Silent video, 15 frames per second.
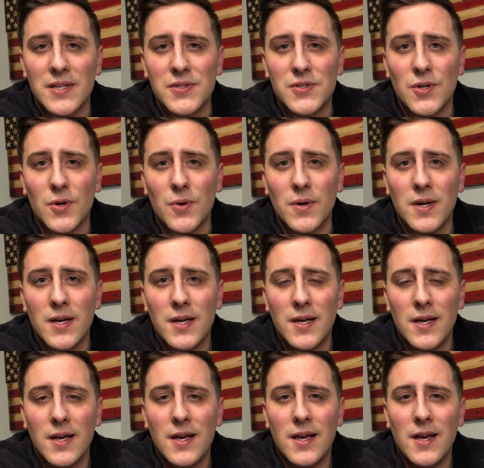So
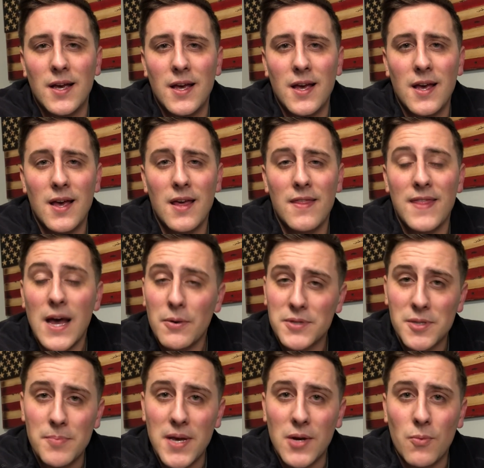that was a
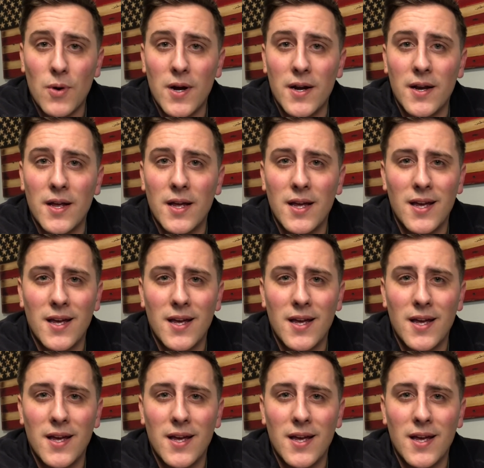big one.